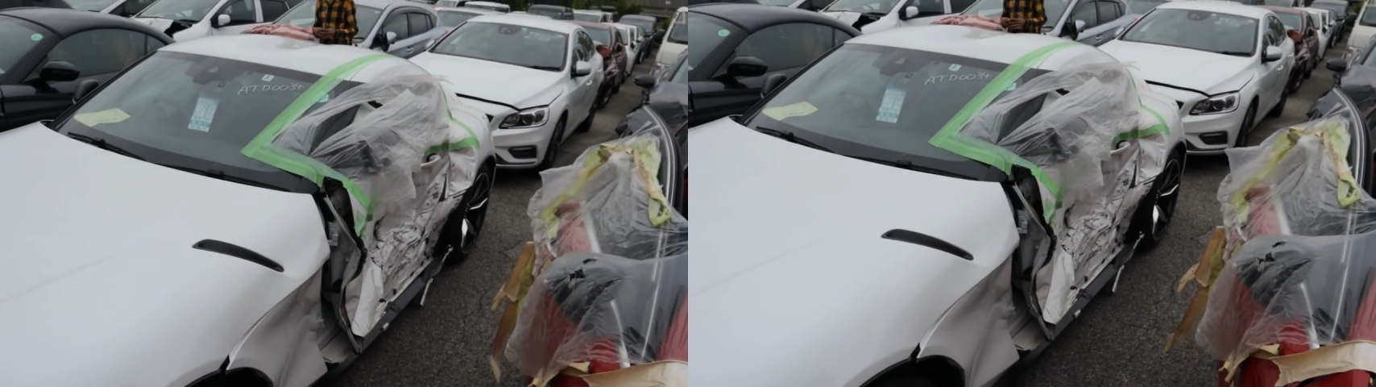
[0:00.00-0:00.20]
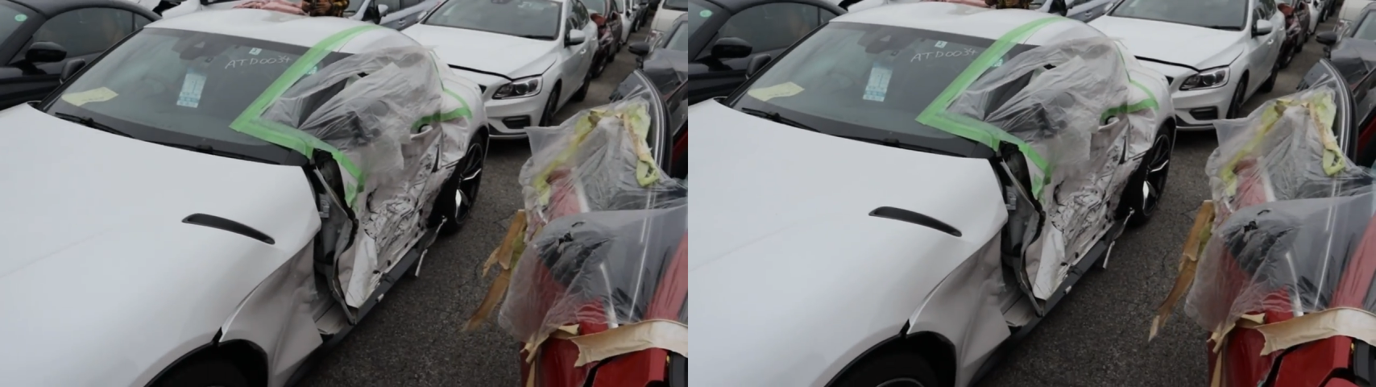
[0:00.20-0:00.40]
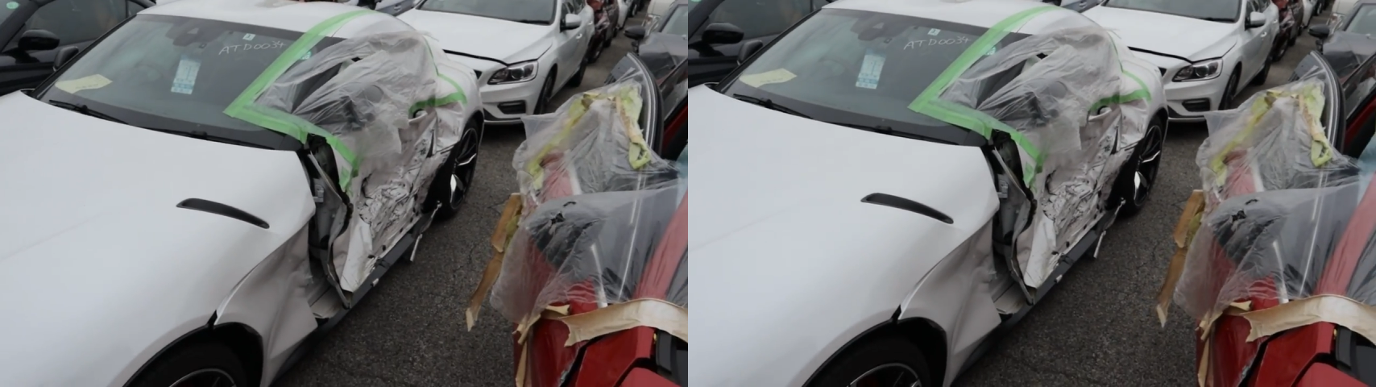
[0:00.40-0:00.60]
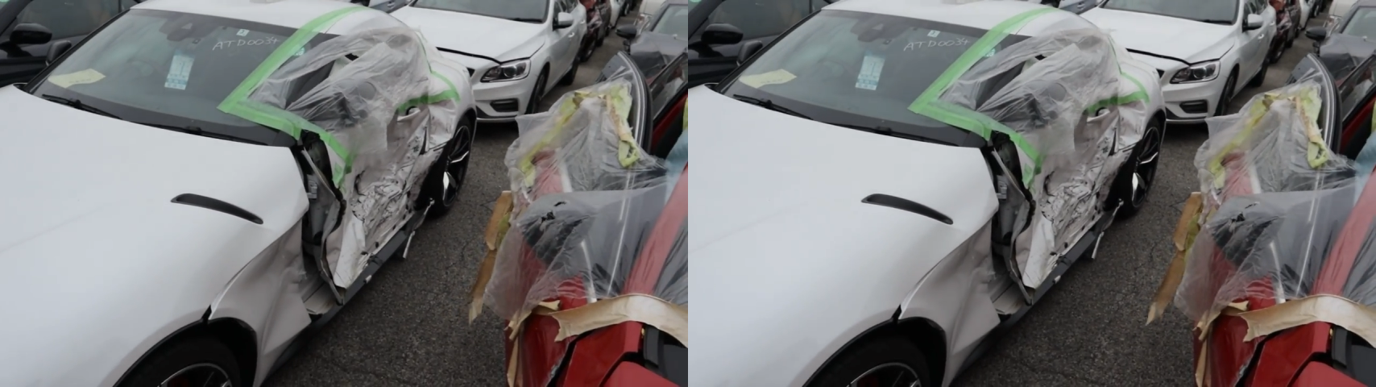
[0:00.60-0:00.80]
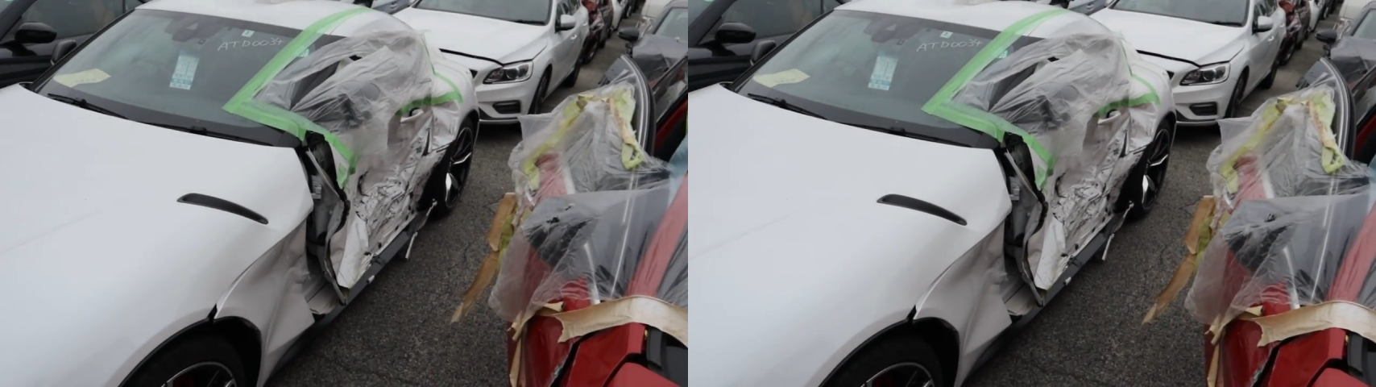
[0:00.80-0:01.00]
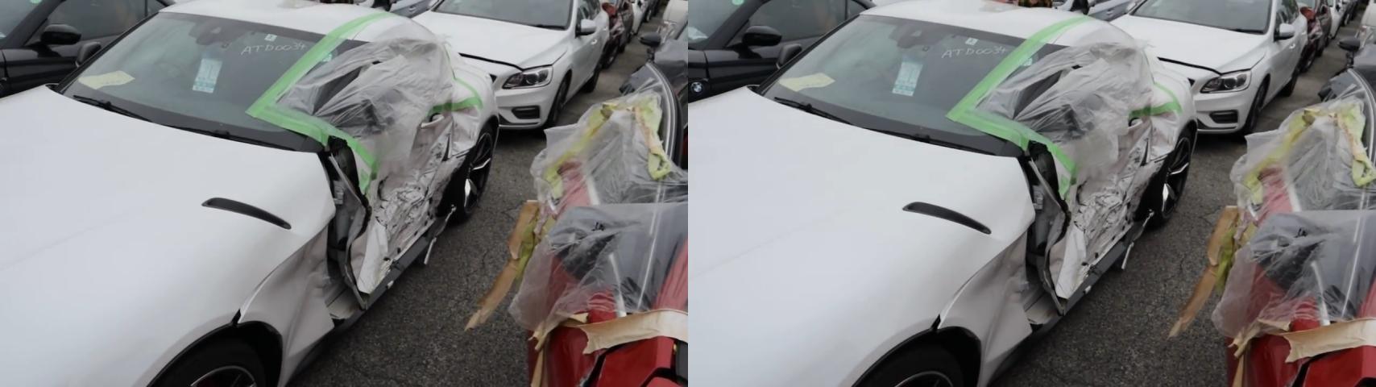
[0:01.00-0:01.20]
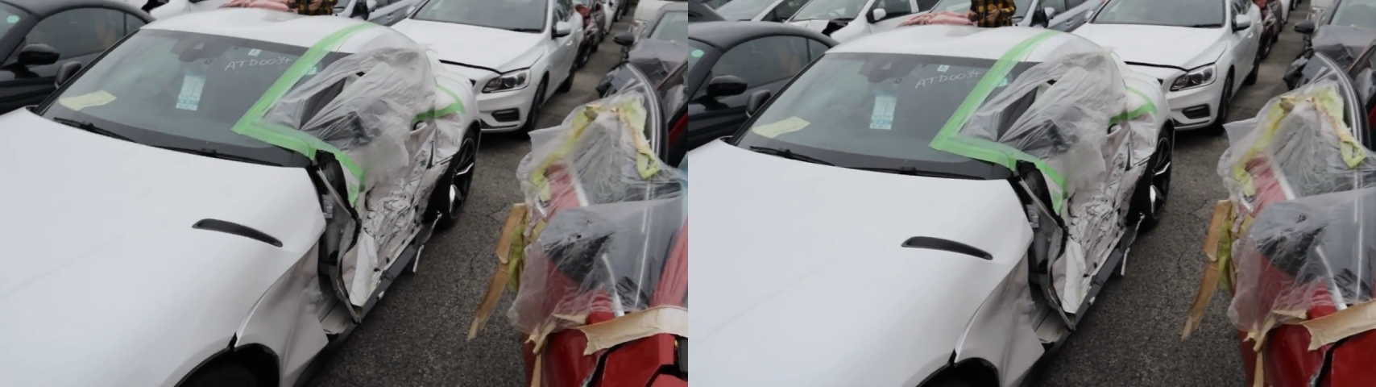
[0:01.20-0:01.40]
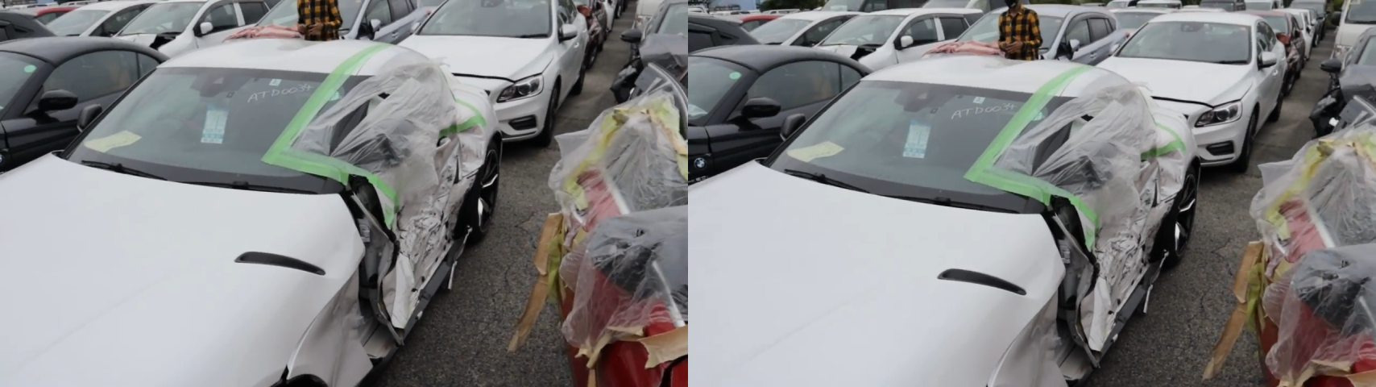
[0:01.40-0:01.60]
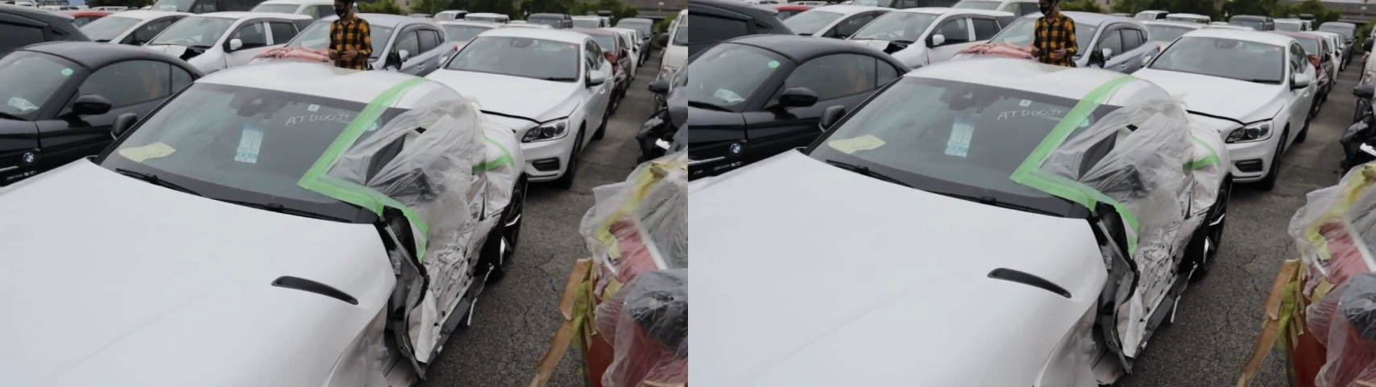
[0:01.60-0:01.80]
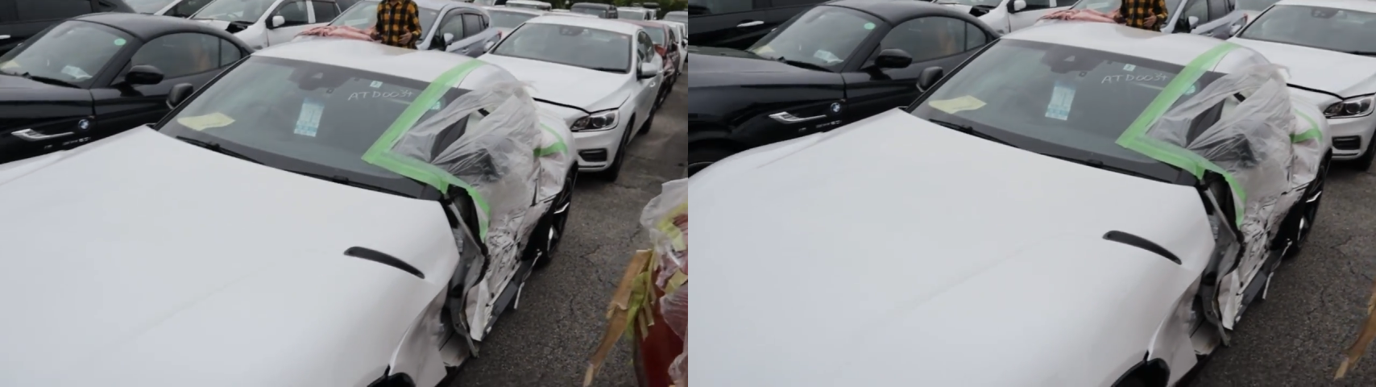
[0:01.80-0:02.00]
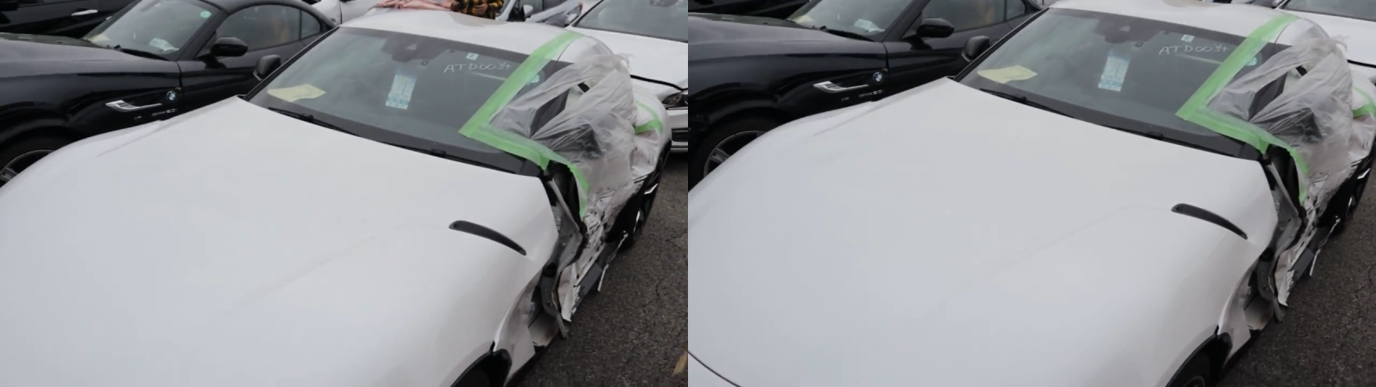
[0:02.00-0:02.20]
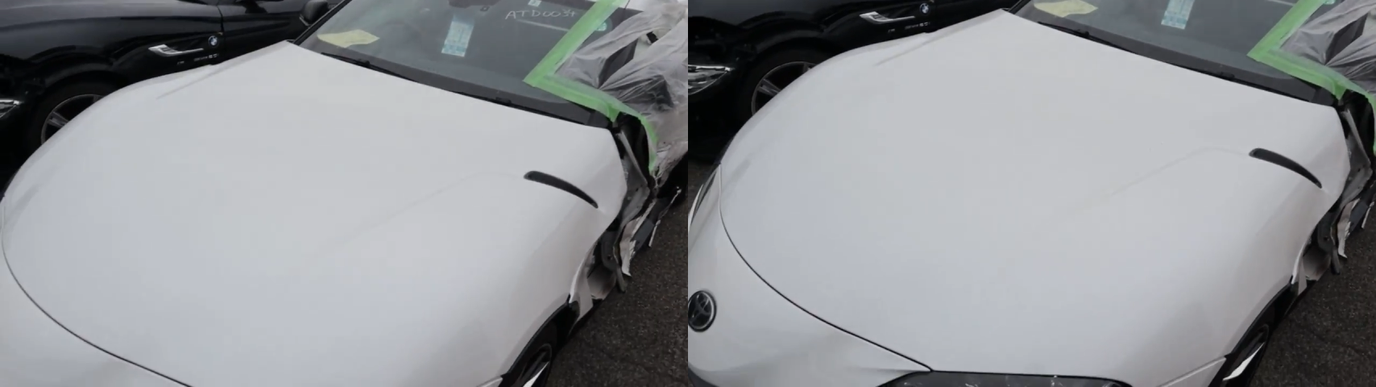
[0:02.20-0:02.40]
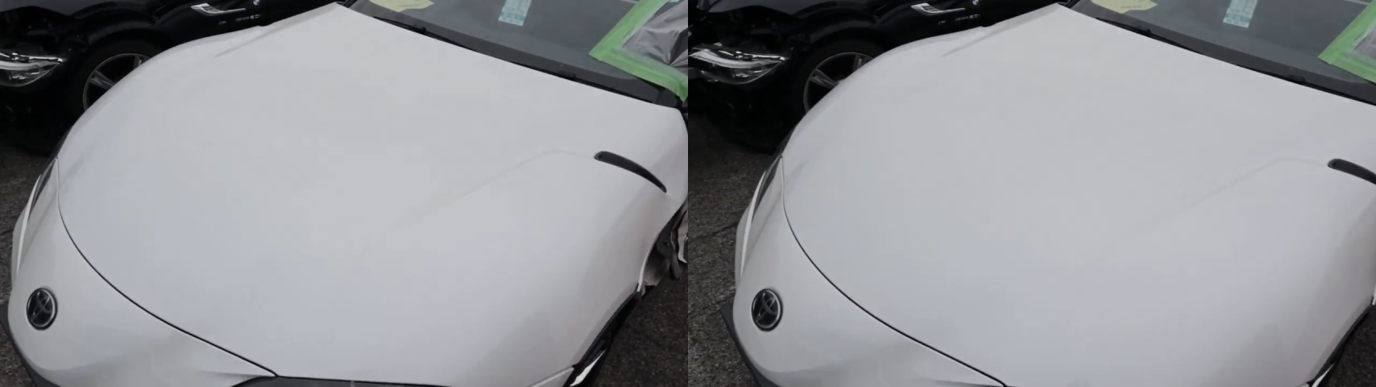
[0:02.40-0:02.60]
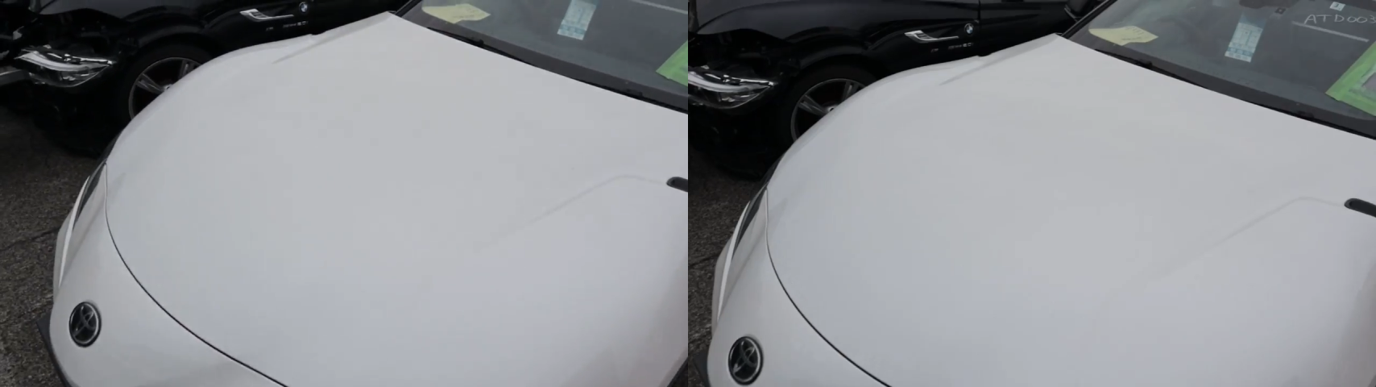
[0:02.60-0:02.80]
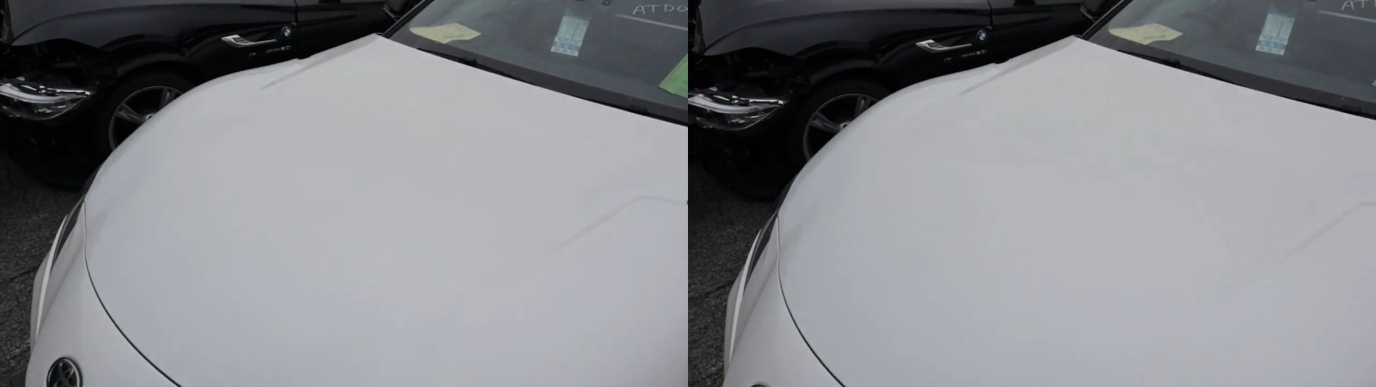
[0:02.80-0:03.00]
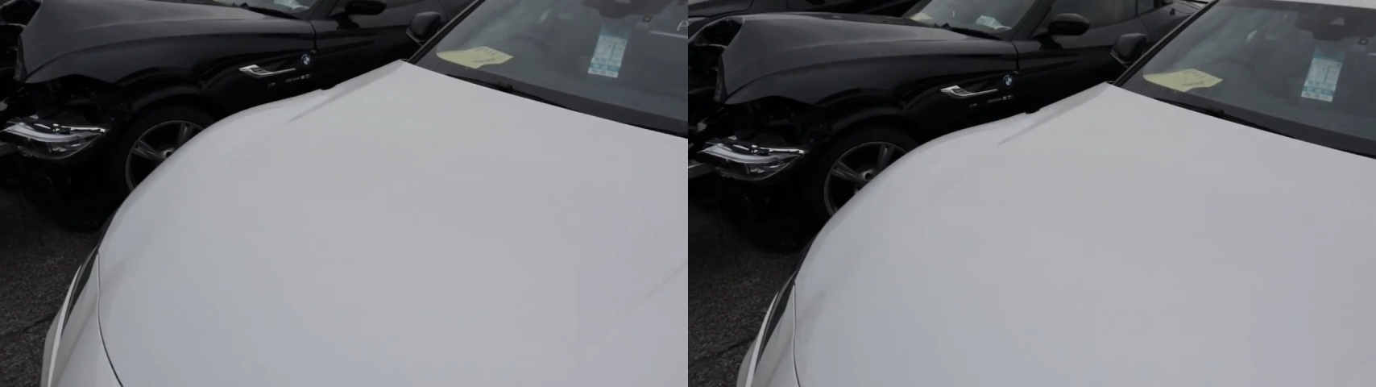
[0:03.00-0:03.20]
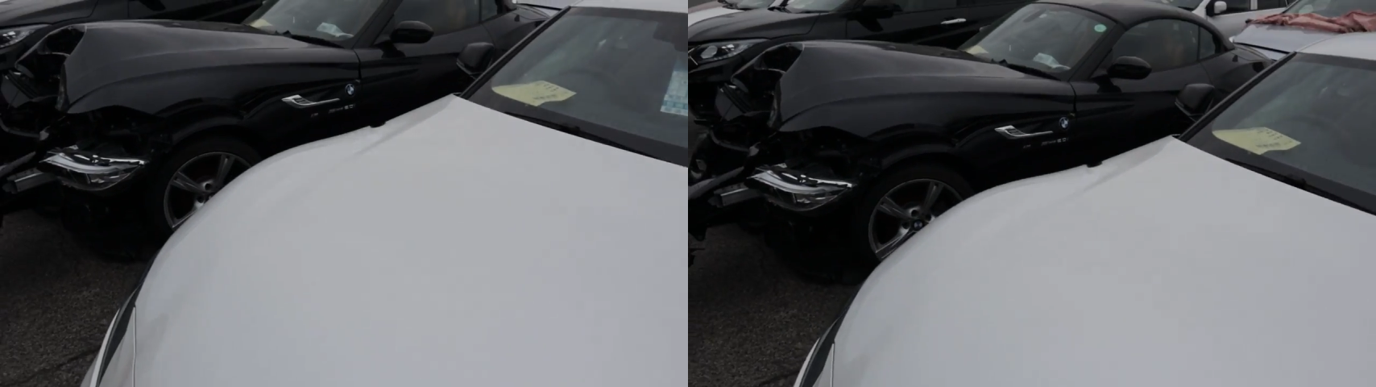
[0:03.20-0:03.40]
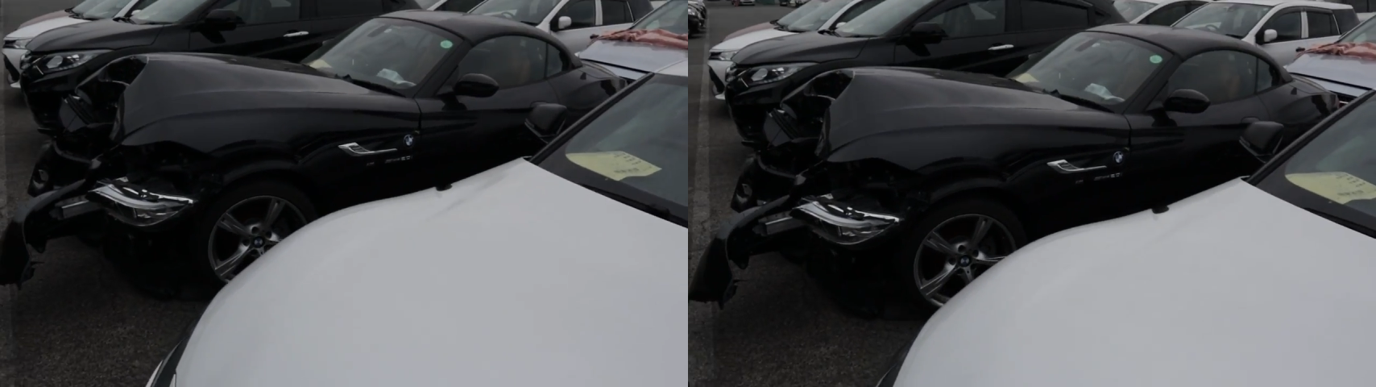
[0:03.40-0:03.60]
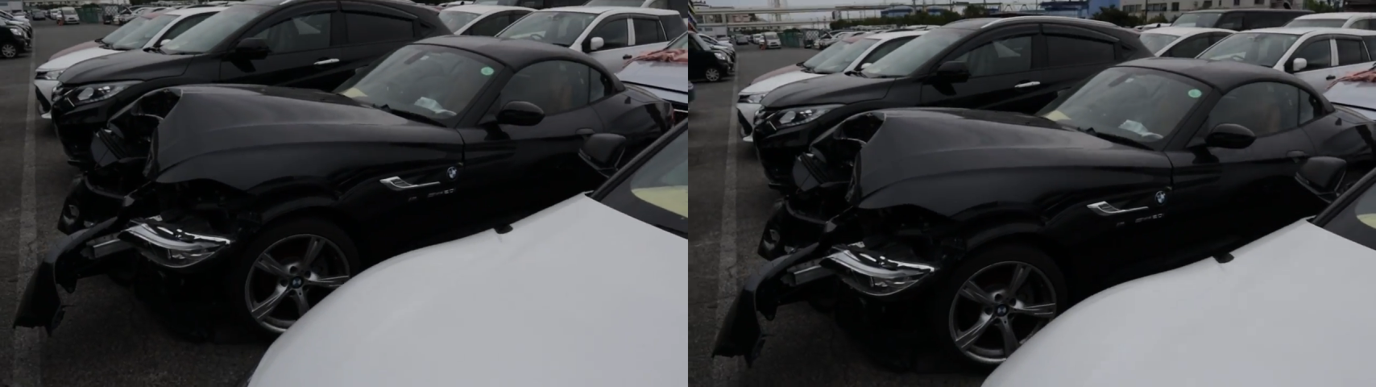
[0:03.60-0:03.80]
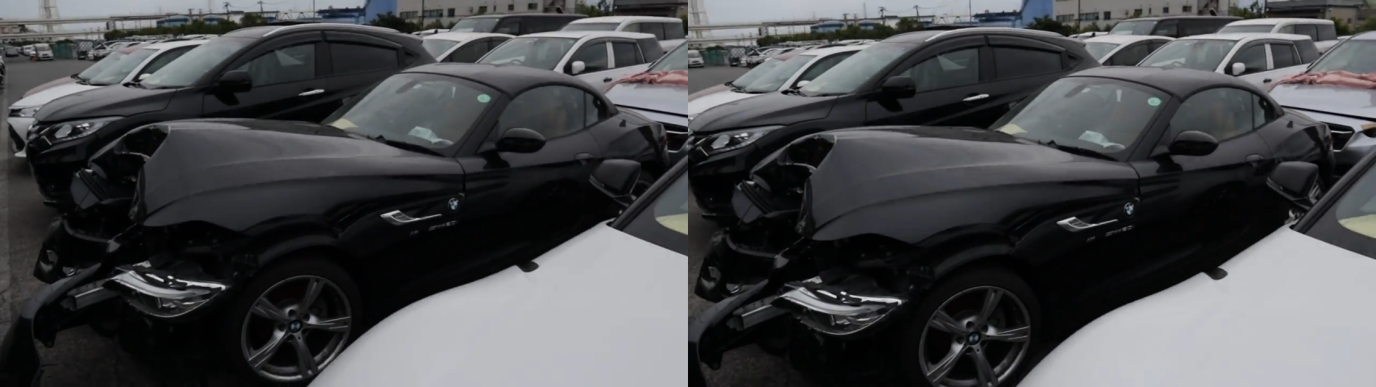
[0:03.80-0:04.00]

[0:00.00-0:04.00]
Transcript: [unreadable: no face in view]